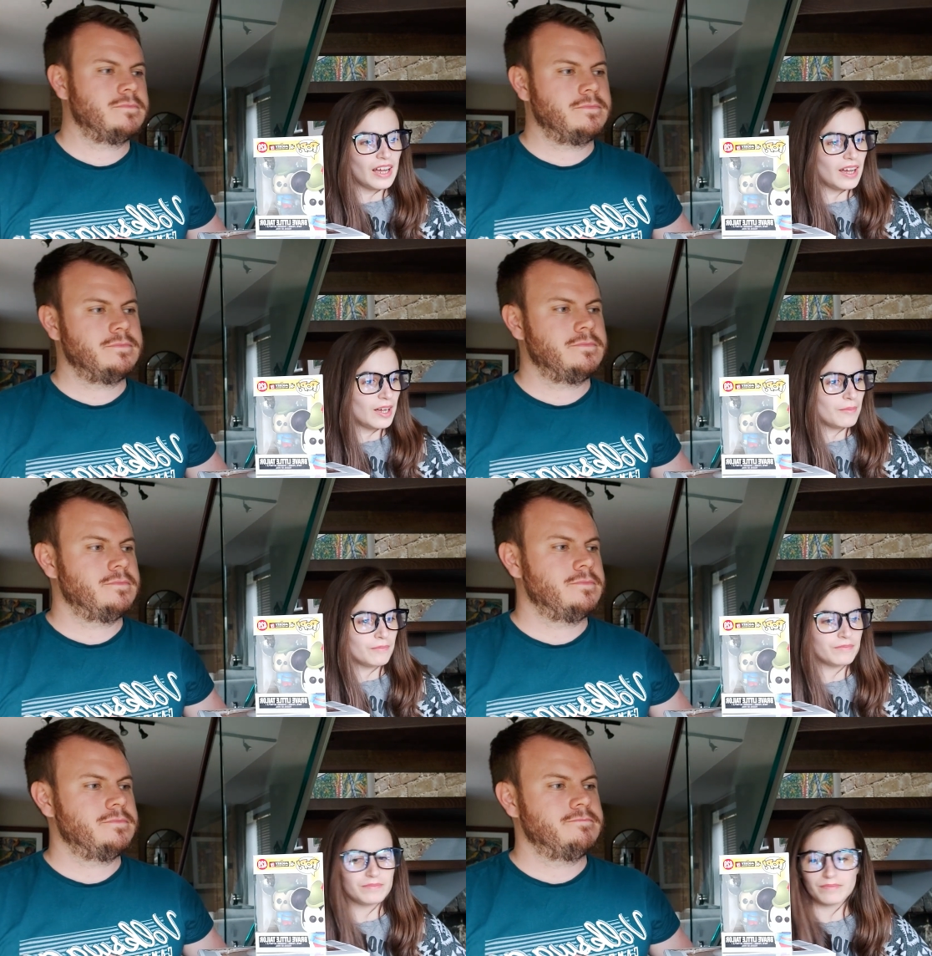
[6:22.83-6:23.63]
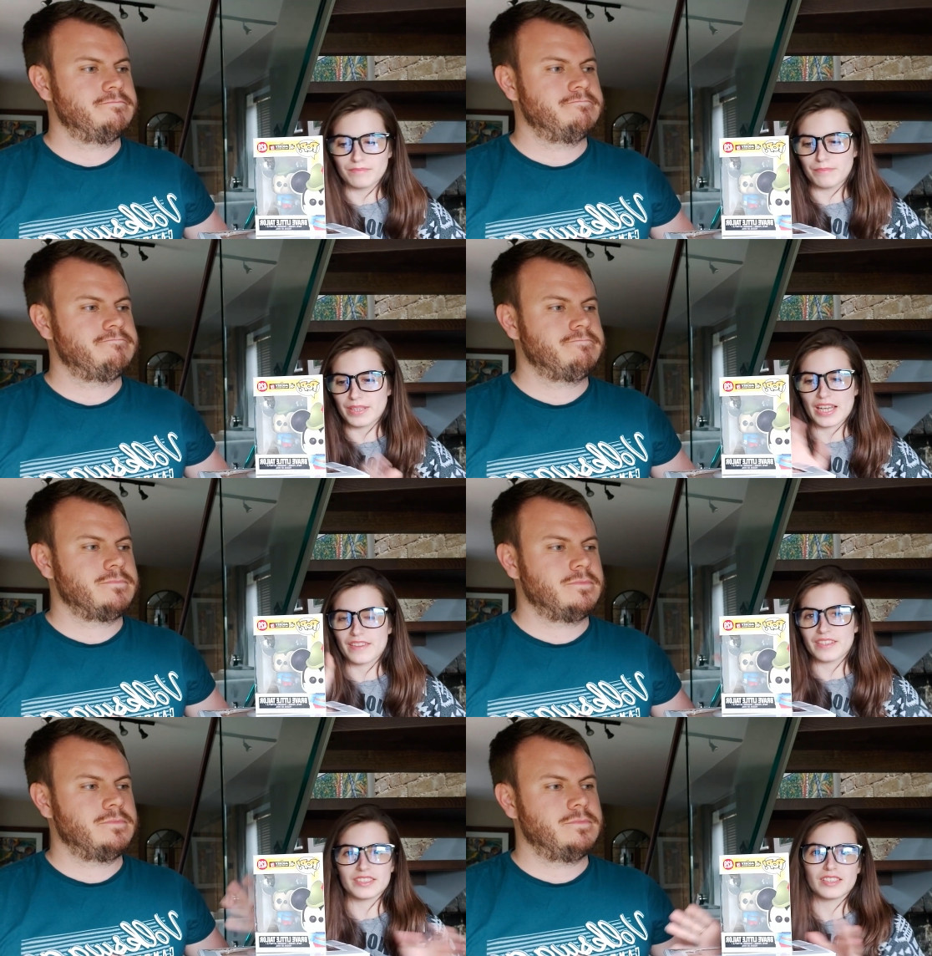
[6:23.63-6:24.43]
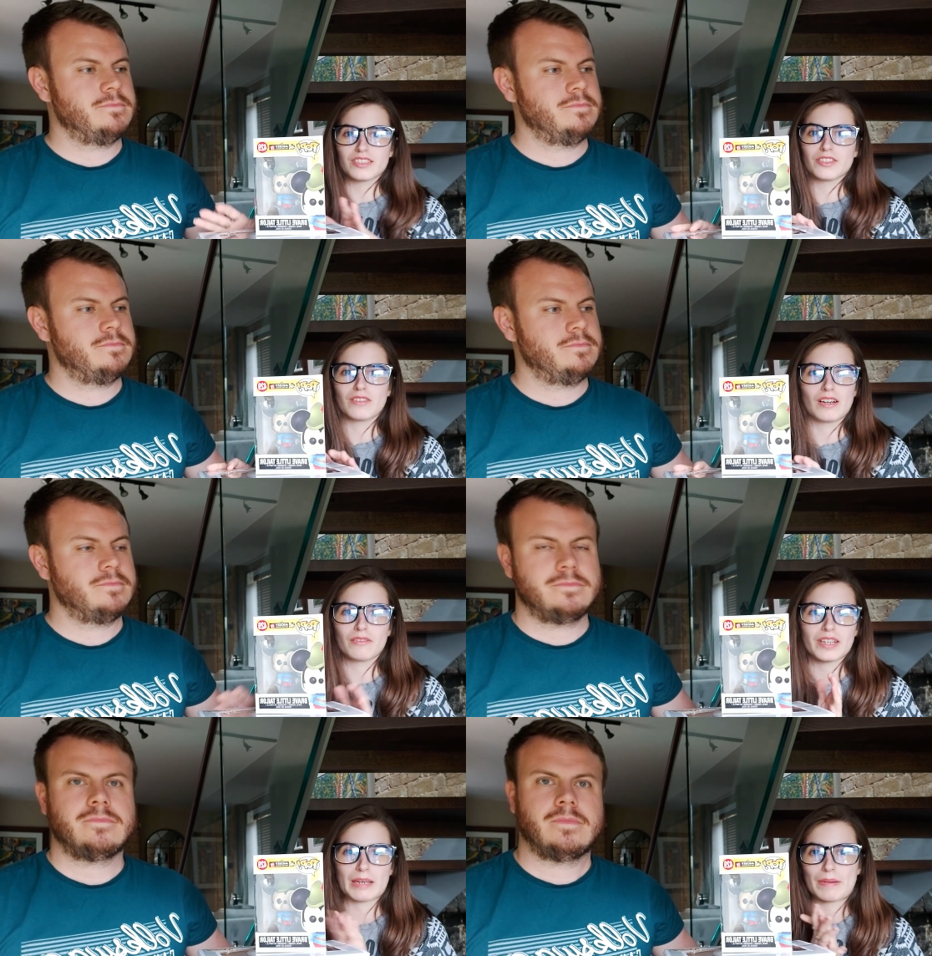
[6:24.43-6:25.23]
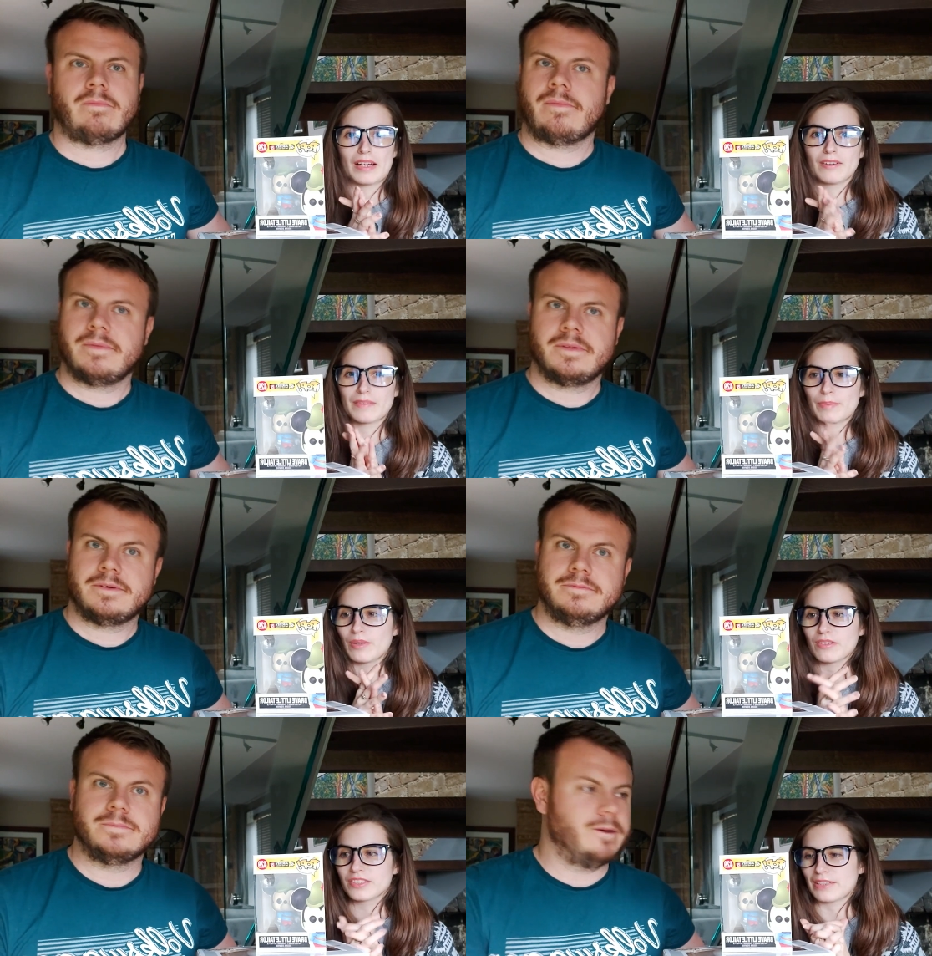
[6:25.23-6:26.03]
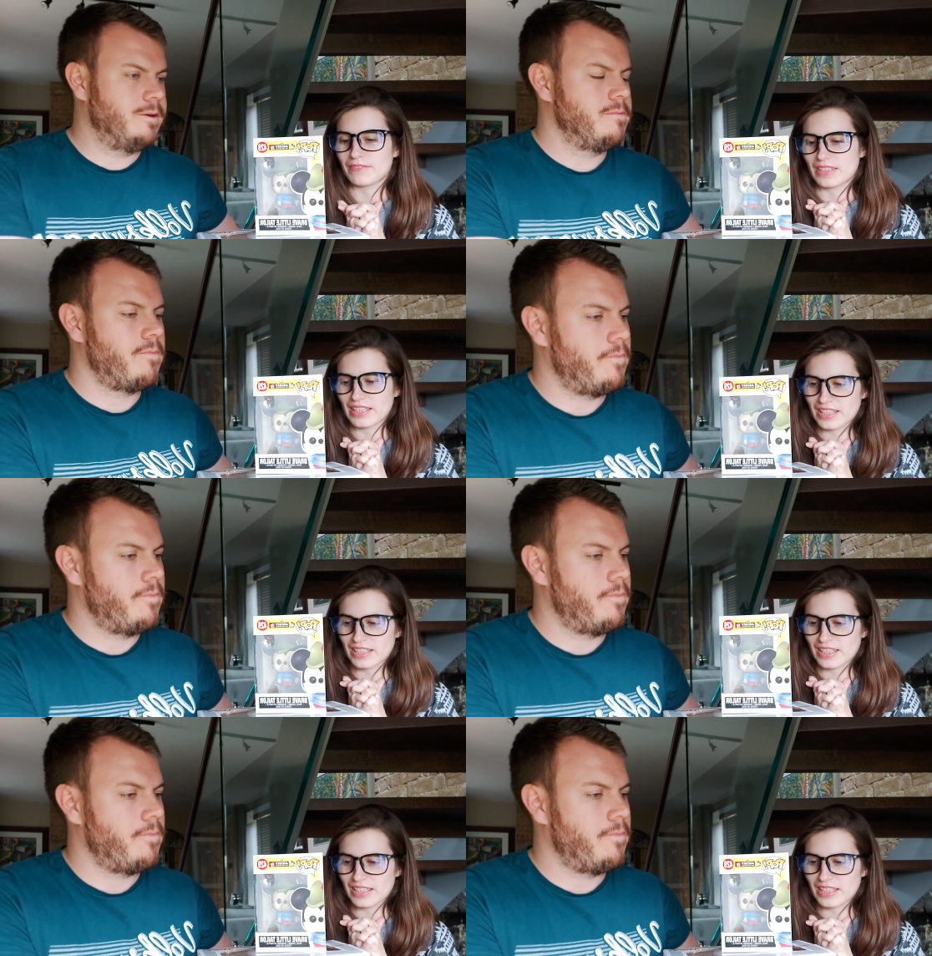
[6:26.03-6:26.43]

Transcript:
Speaker 1: Um, but yeah, these are the two that I'll keep out of the box. Yeah.